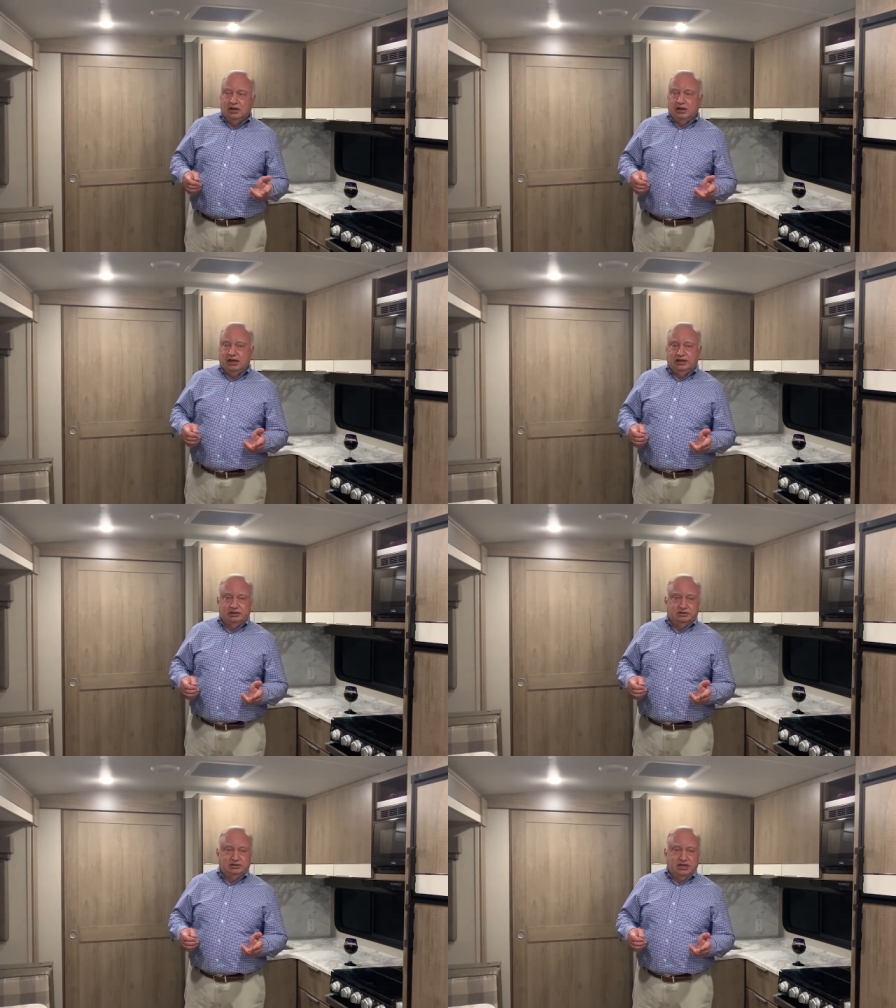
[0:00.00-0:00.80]
And at
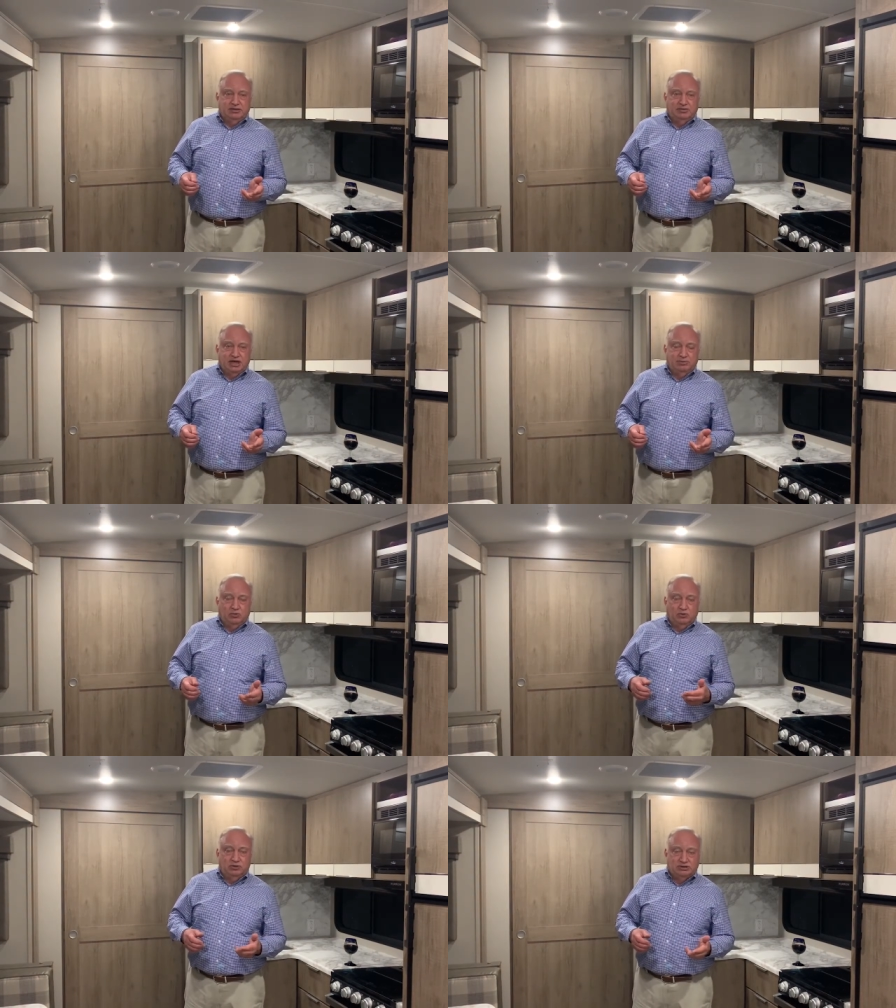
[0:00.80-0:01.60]
the same time, I
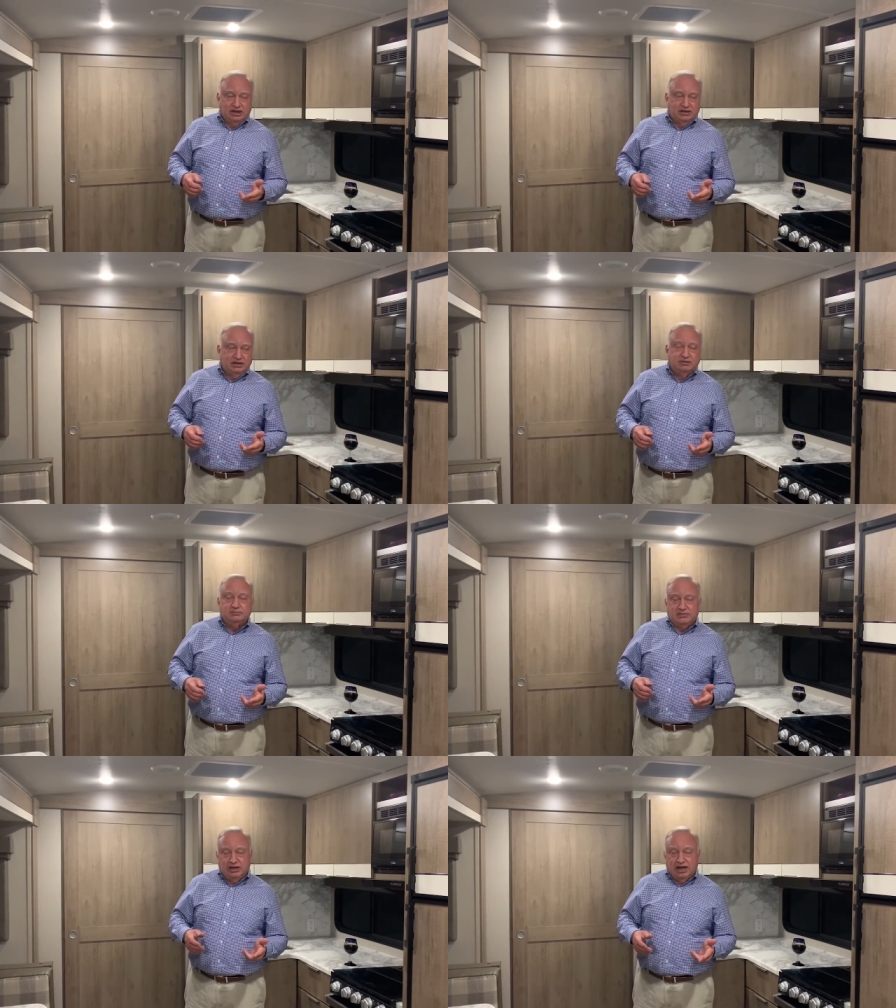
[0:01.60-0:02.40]
will tell you,
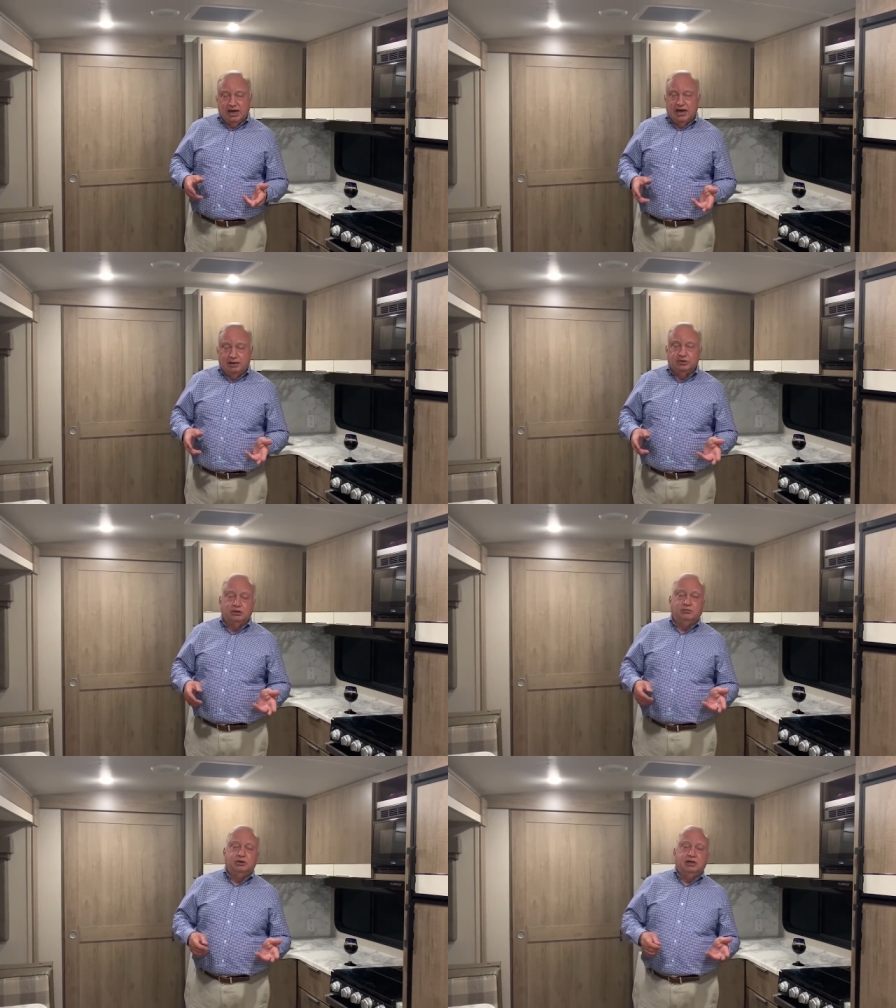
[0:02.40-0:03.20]
yeah, I'm going
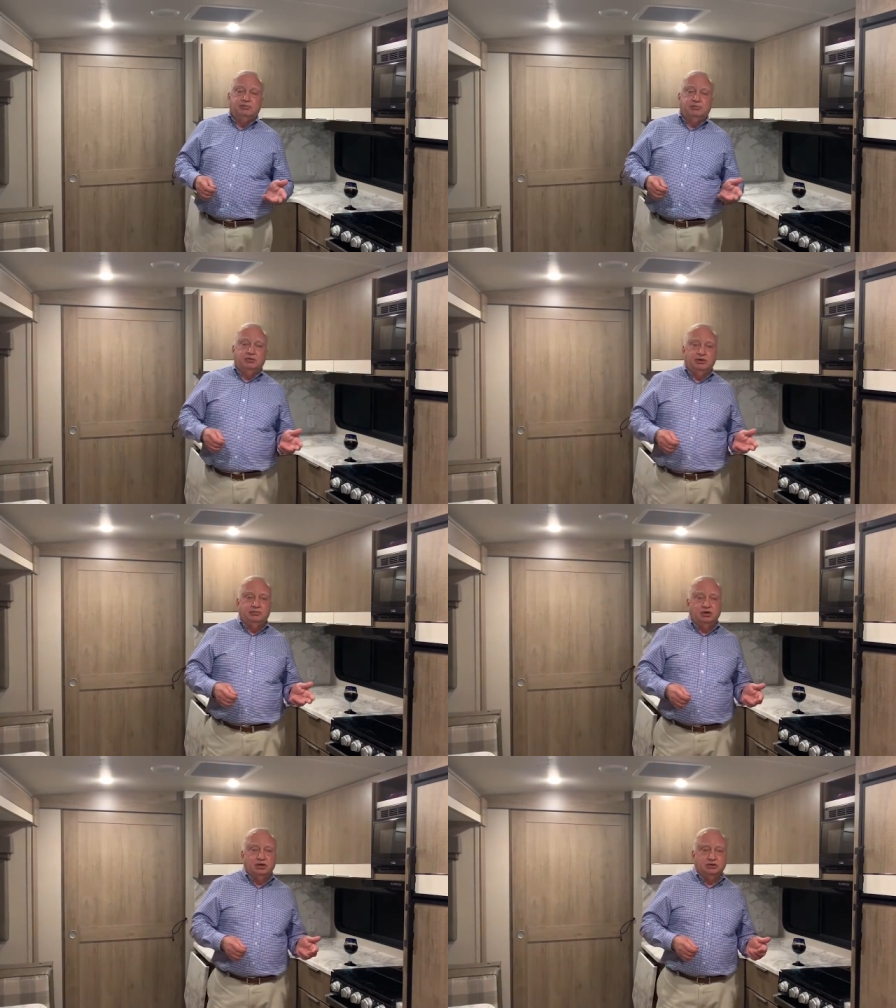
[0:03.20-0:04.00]
to re-up on
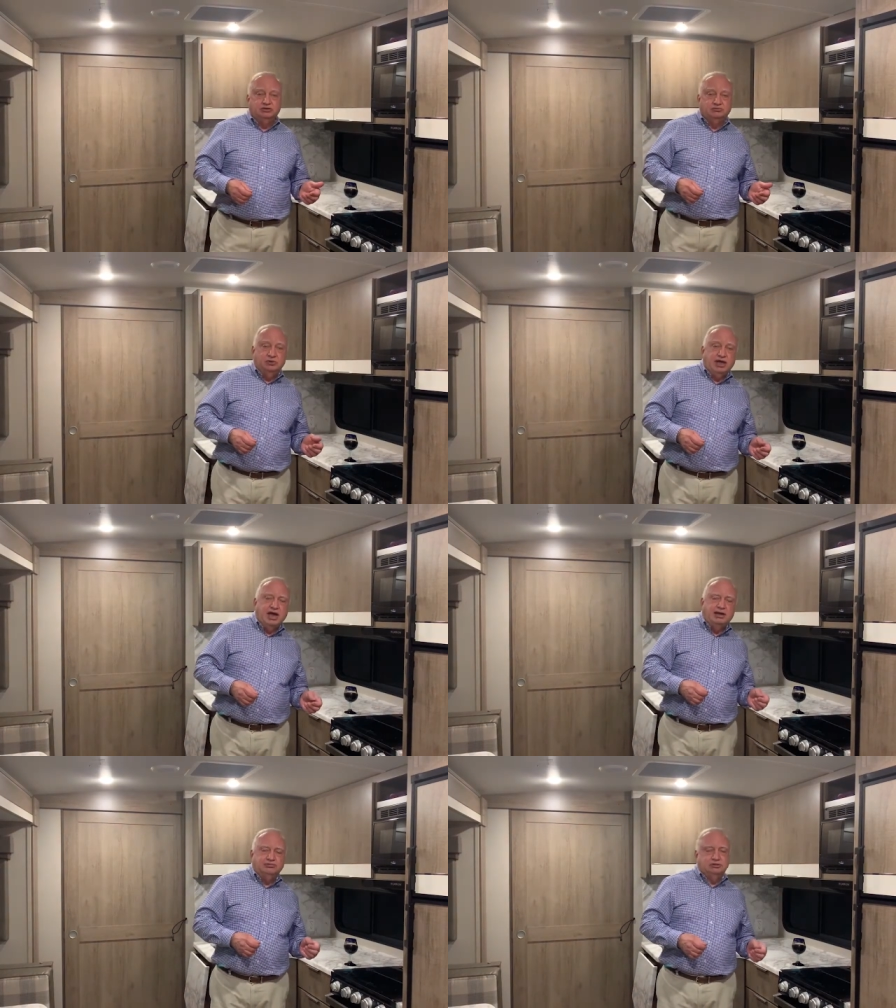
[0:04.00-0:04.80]
it because we
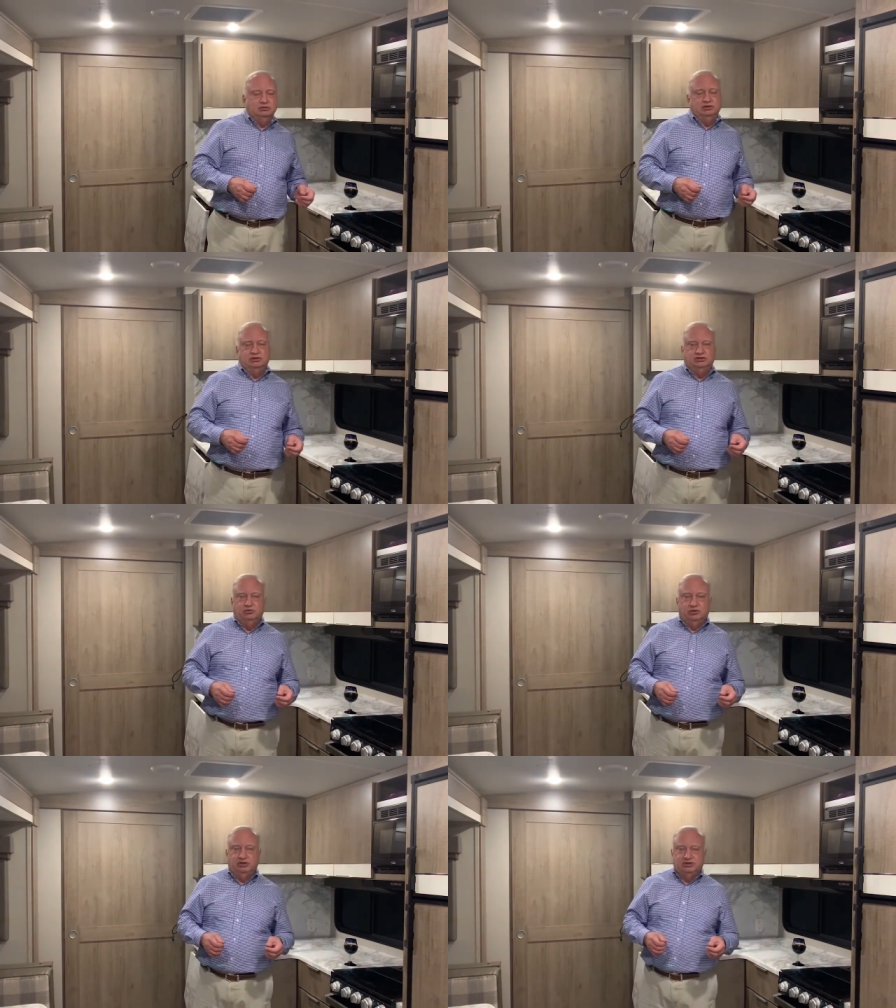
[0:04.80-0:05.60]
absolutely
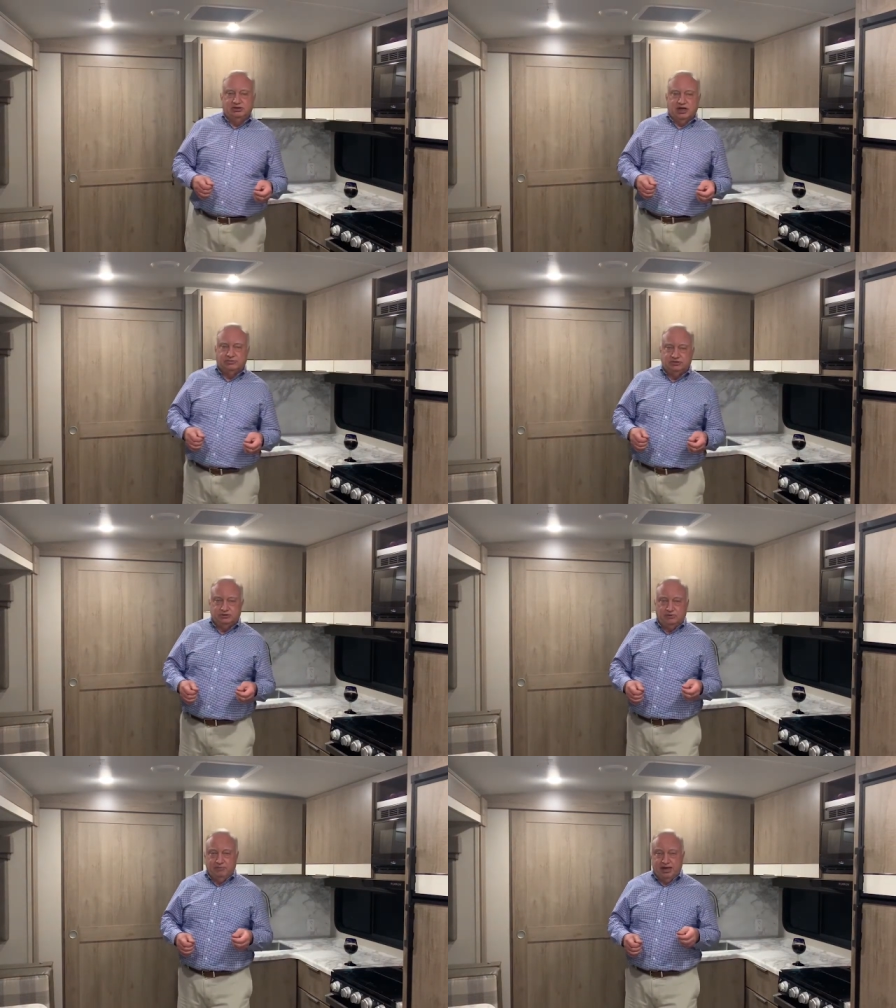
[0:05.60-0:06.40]
enjoyed the stops
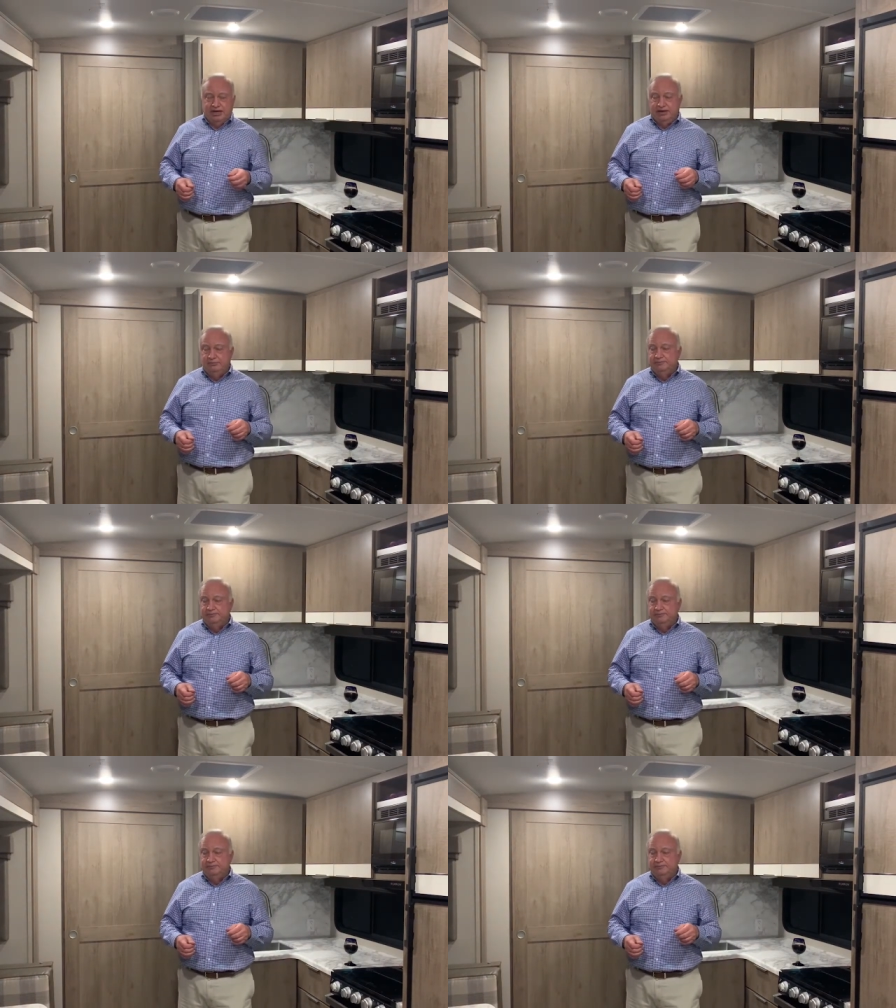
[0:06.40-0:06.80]
that we made.